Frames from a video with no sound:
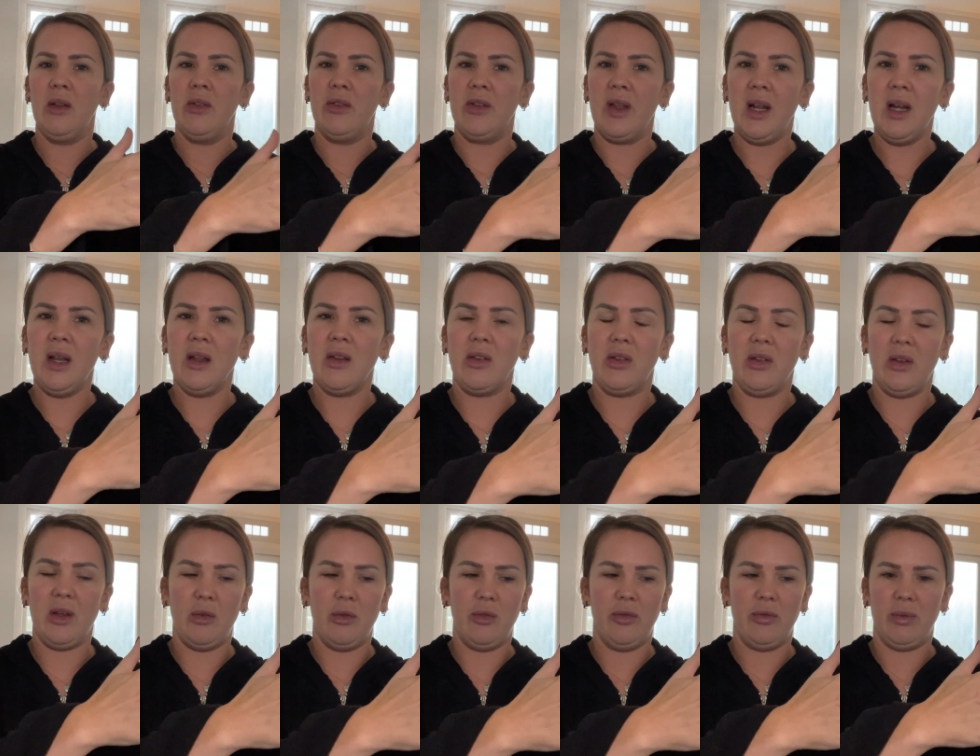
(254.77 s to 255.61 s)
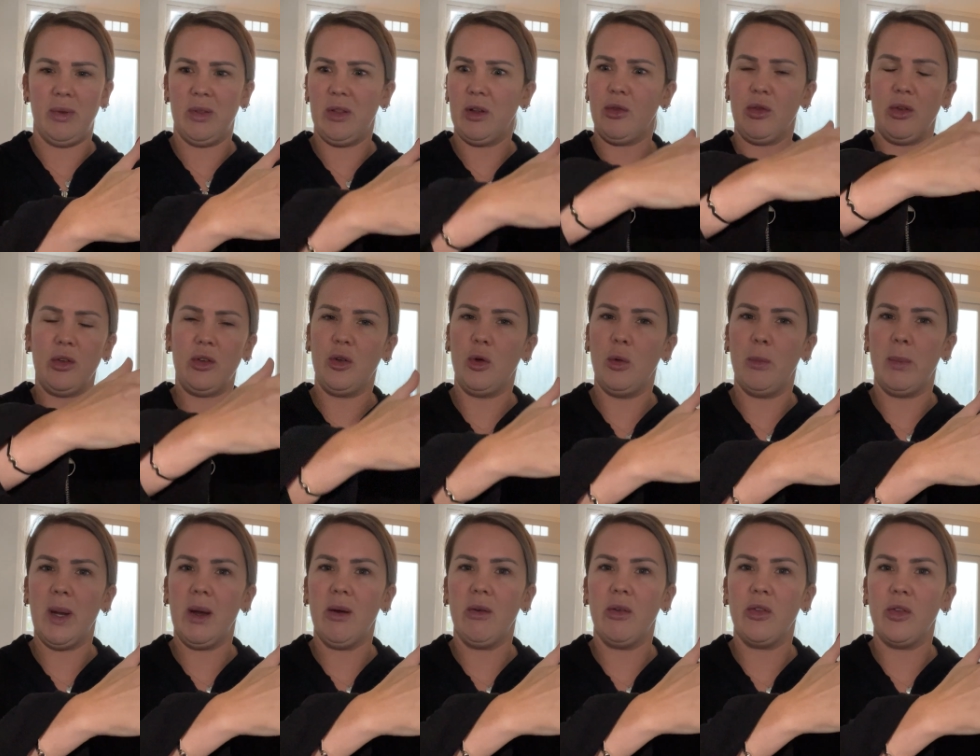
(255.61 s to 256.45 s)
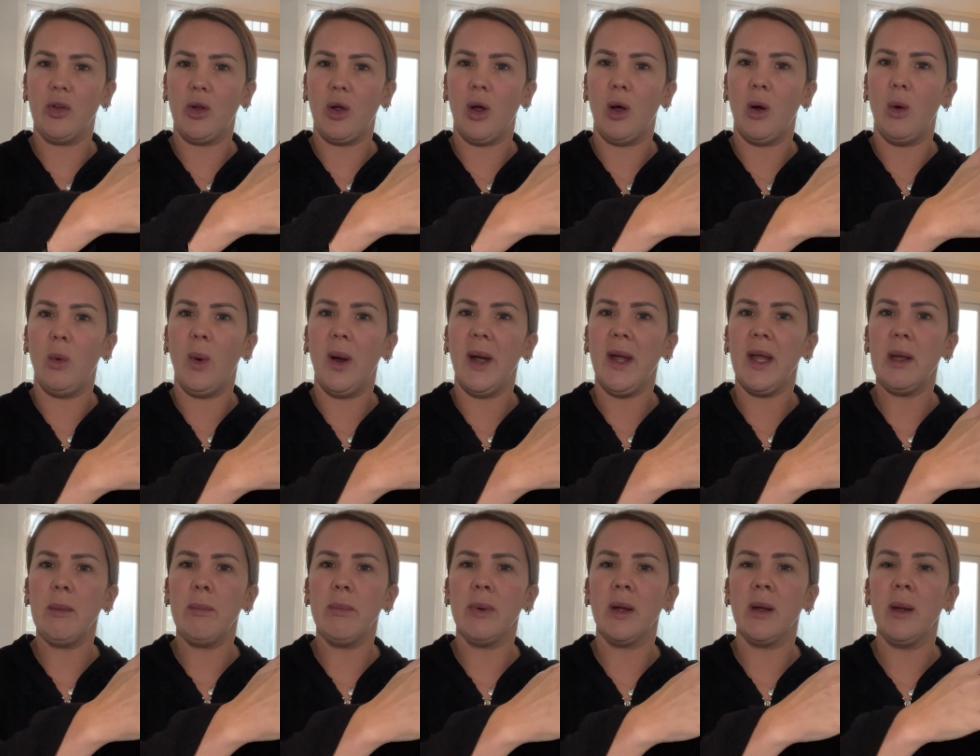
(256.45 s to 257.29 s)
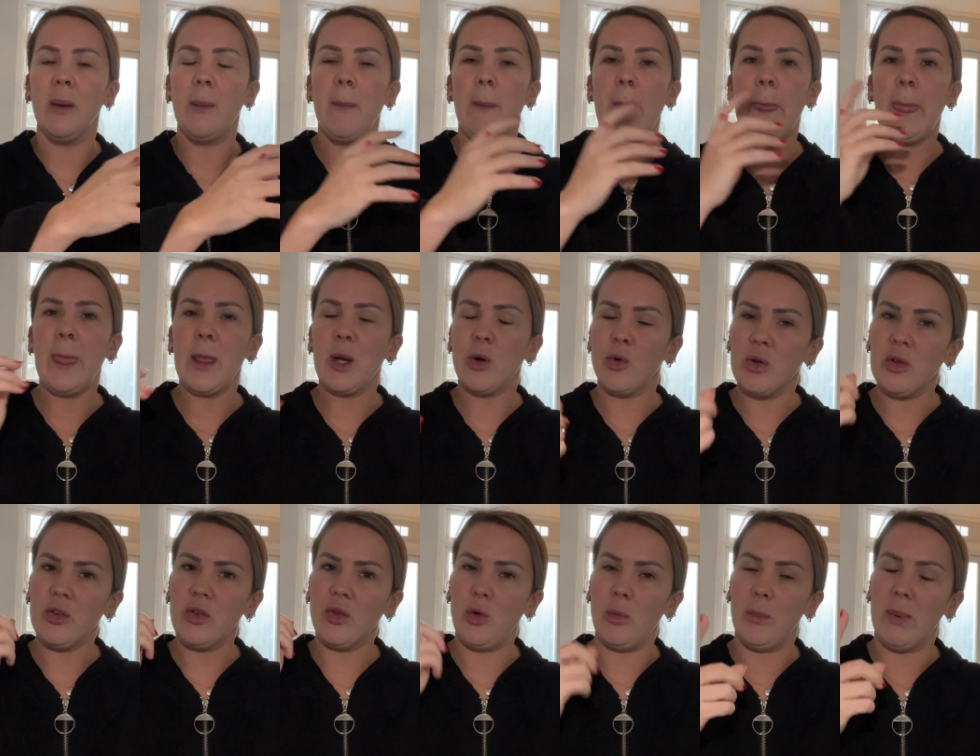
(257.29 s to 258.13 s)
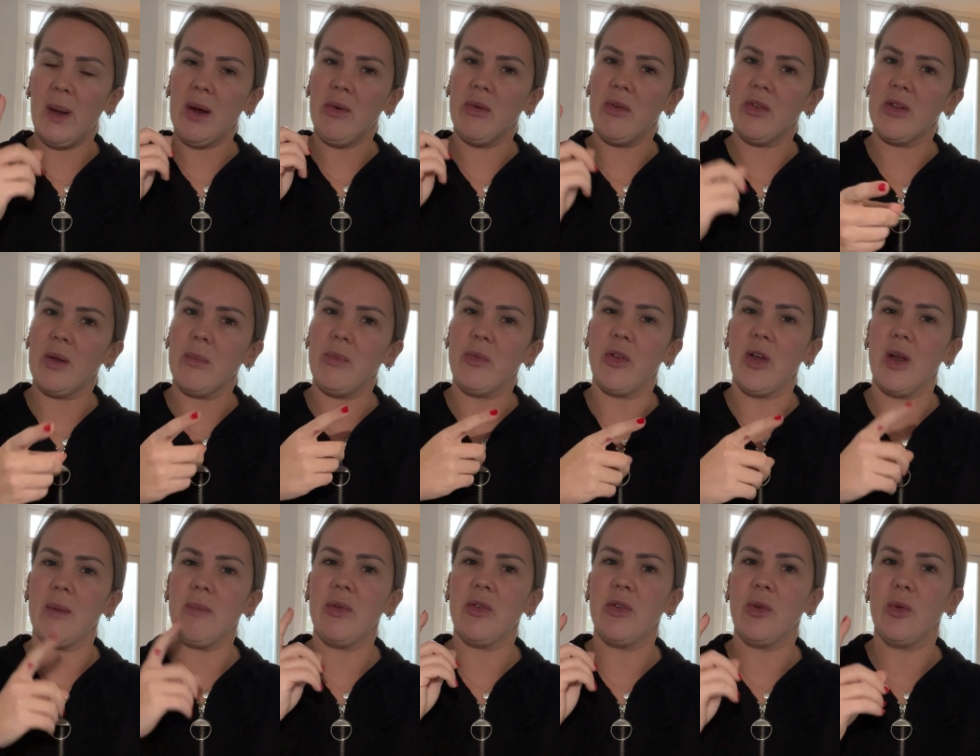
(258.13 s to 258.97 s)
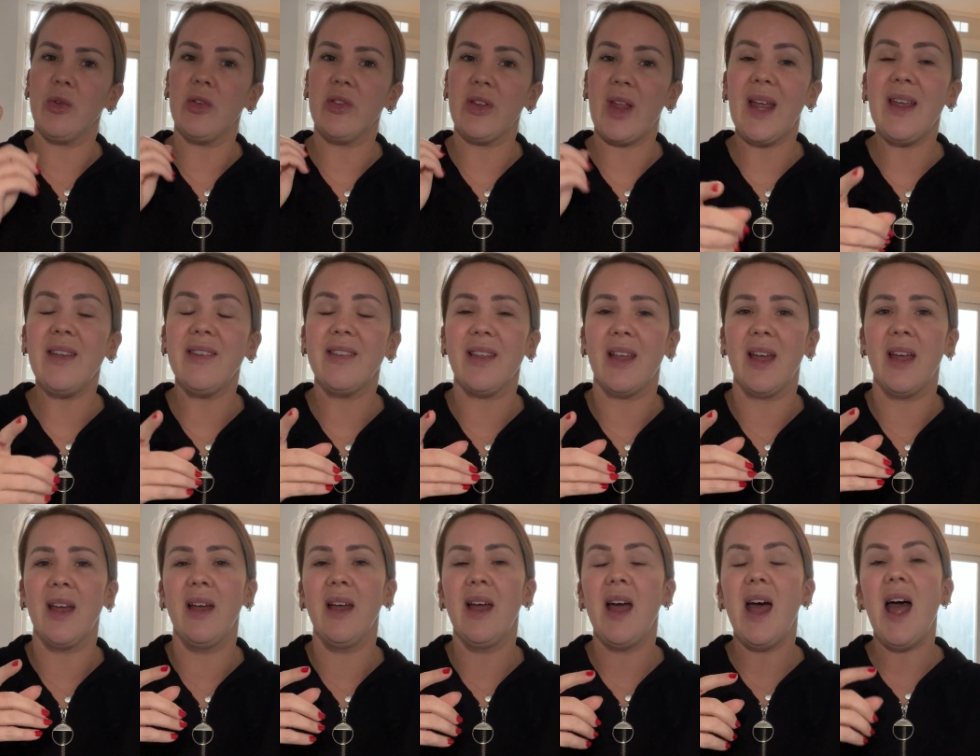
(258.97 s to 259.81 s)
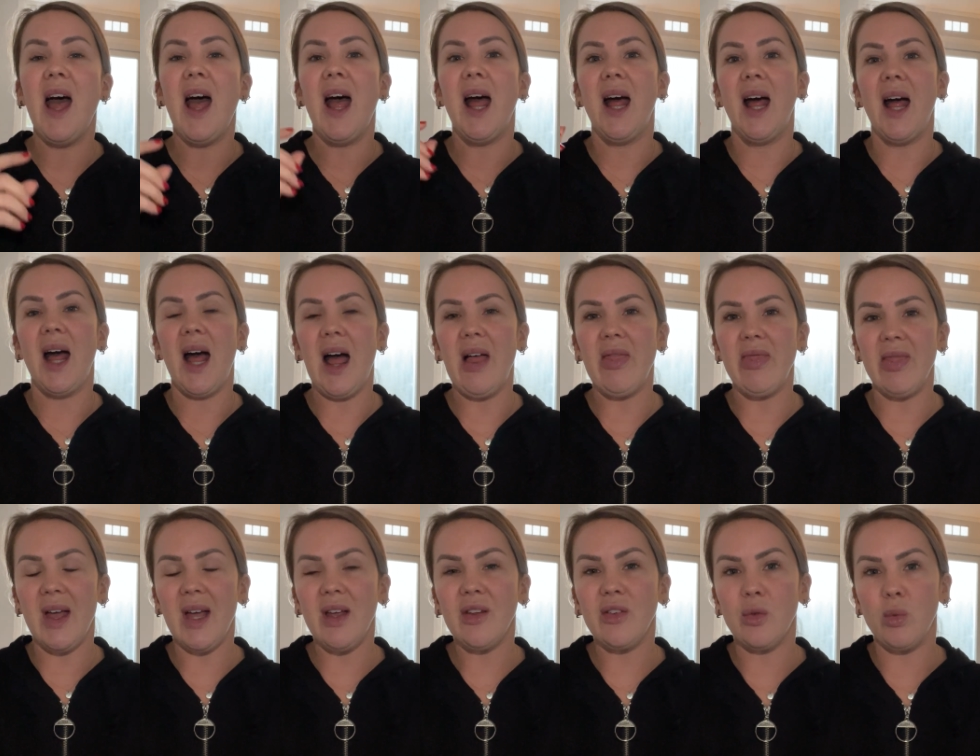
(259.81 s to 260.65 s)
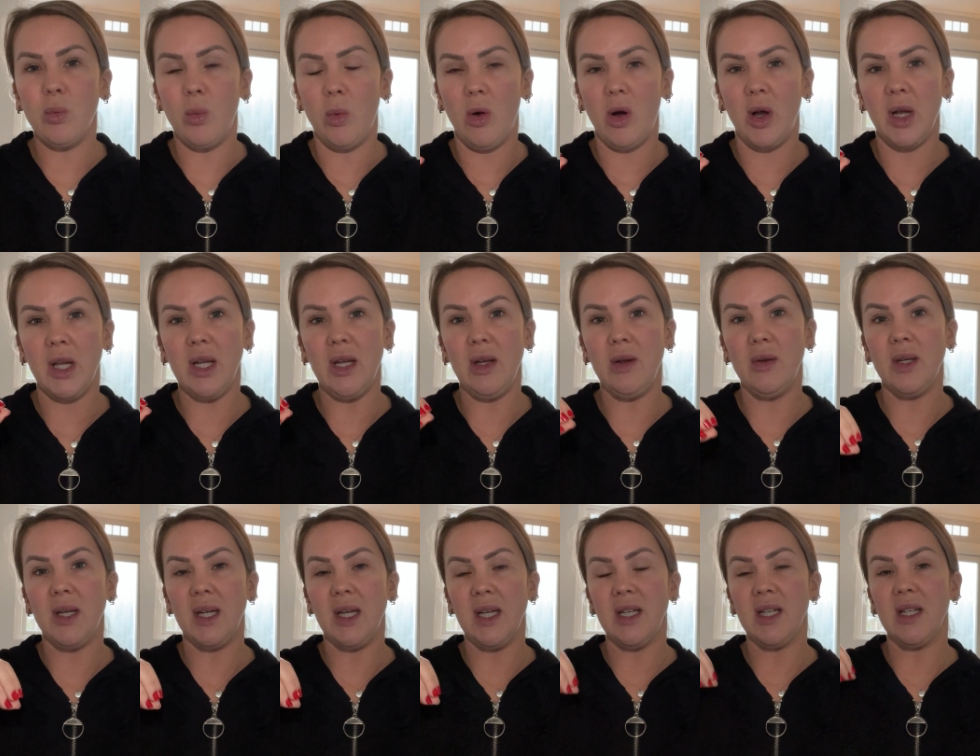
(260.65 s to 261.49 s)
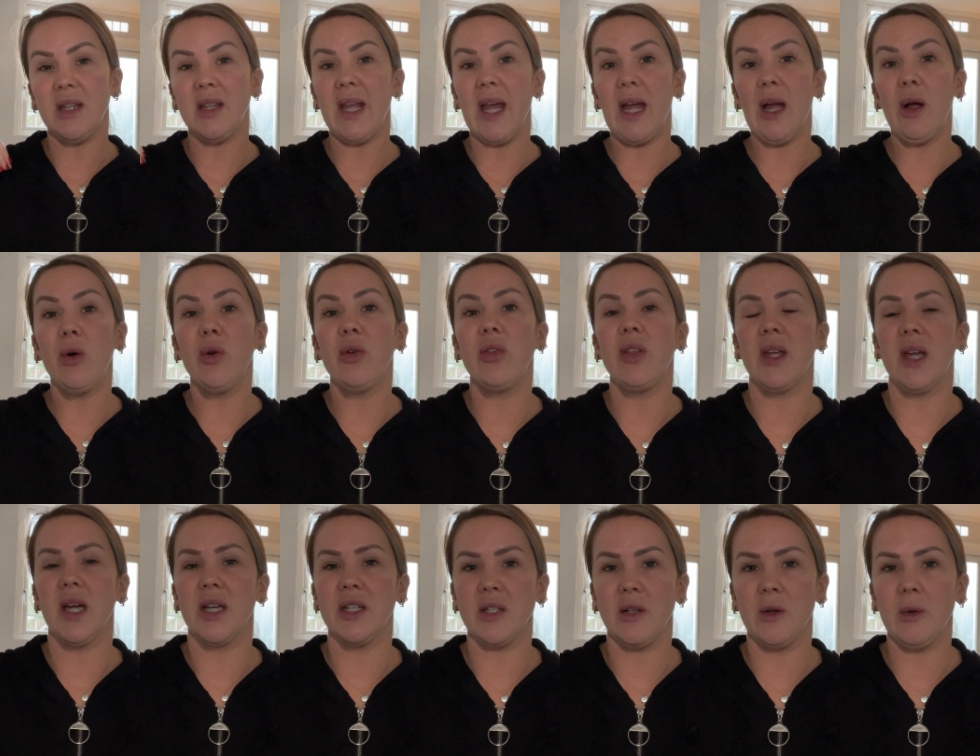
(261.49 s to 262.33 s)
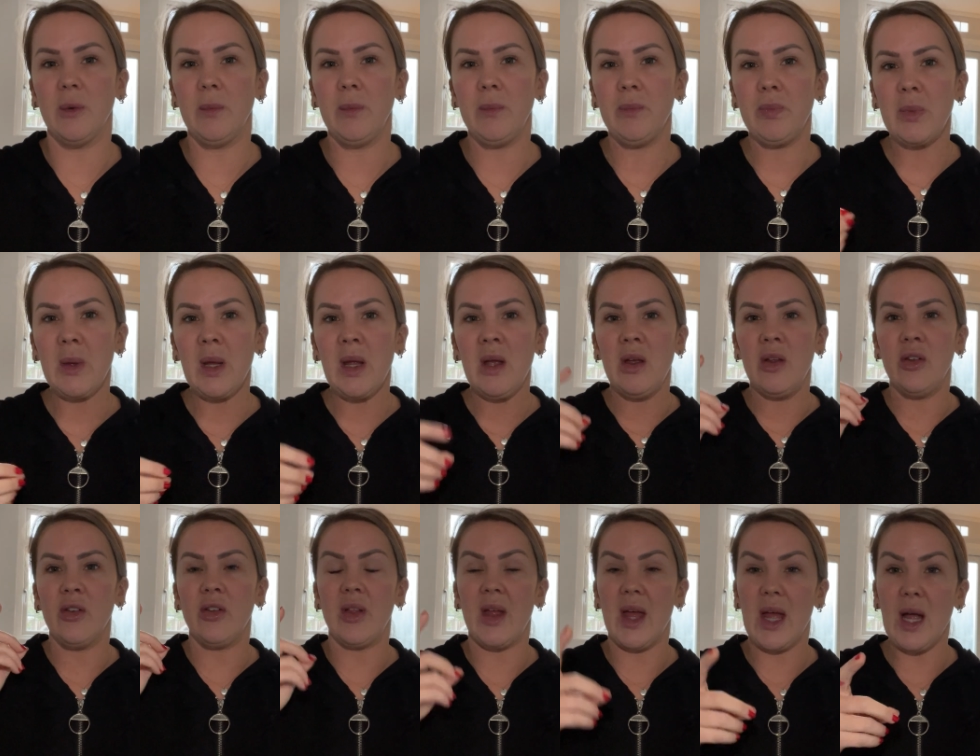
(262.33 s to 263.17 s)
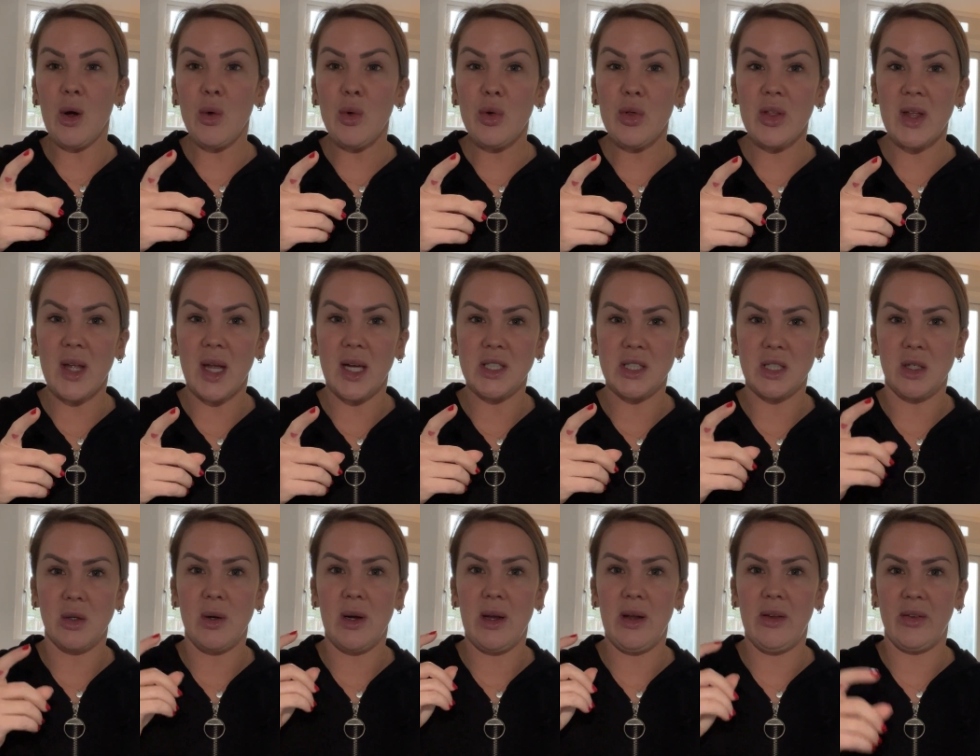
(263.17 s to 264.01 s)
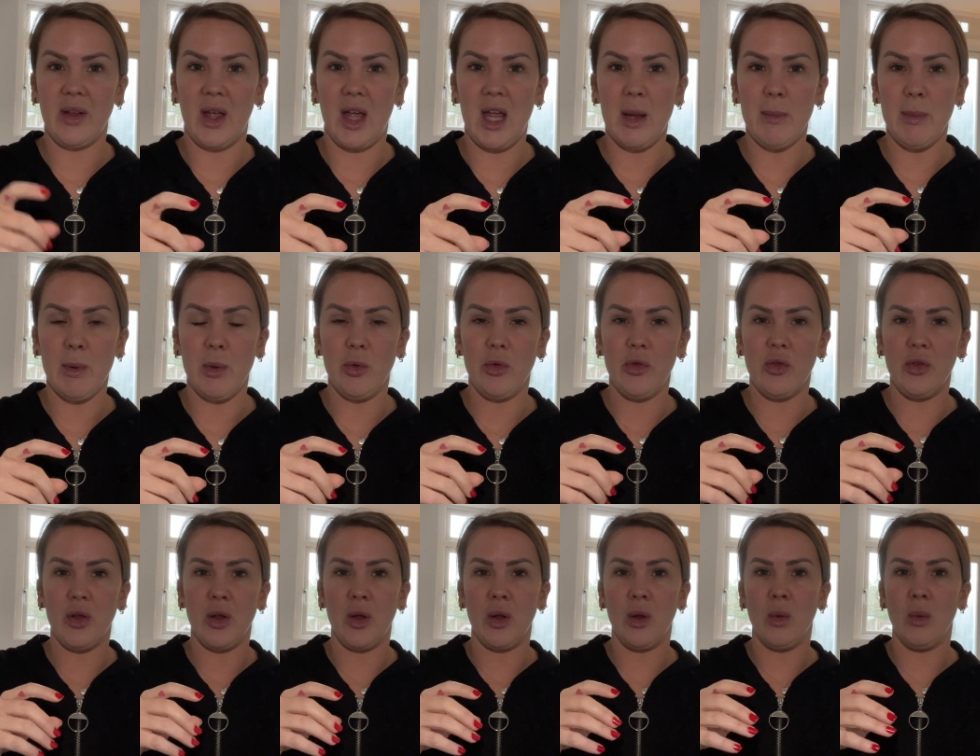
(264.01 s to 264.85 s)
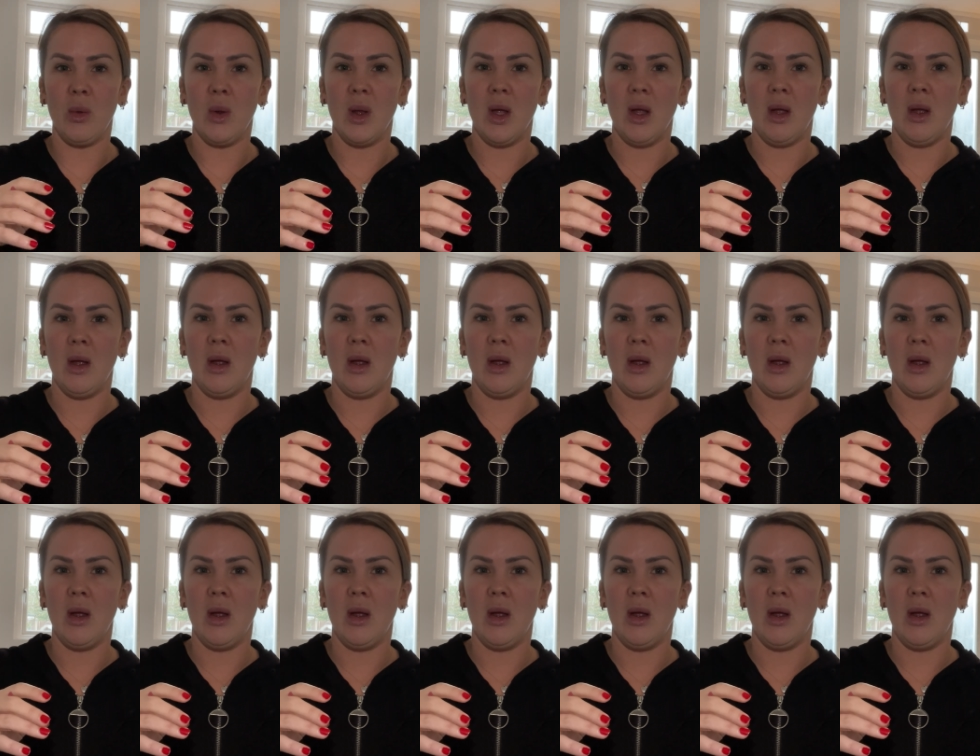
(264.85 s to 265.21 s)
tell itself, the critical parent, to go away, but the critical parent sometimes still stays there. And that's why you need the healthy adult. So the healthy adult is able to